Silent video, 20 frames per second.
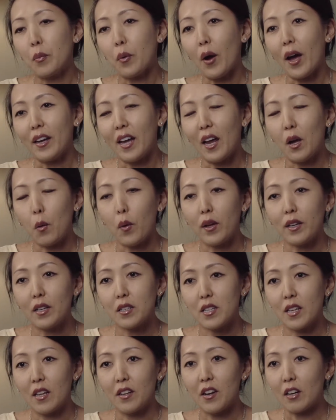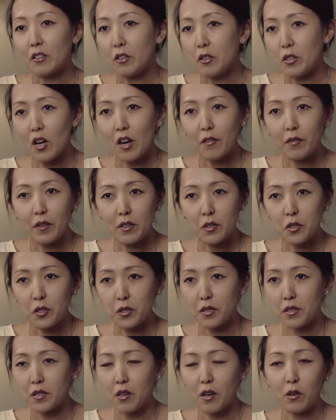Brian and I went into the doctor's office,
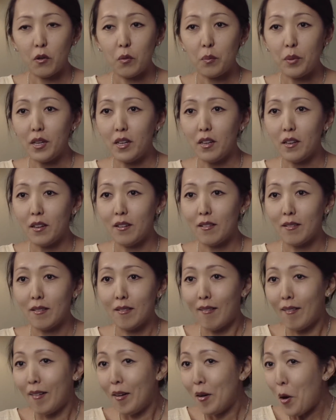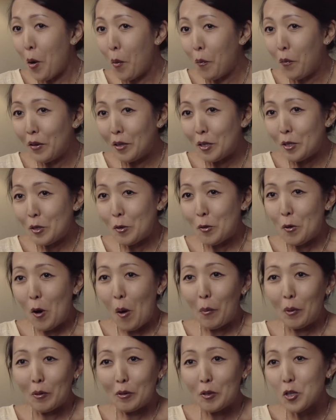just thought it would be hopefully just a
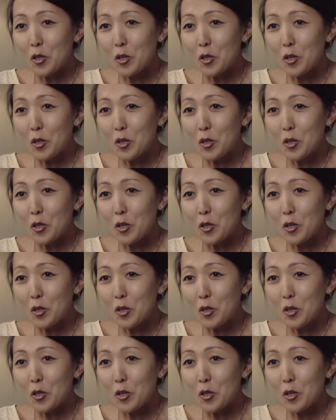normal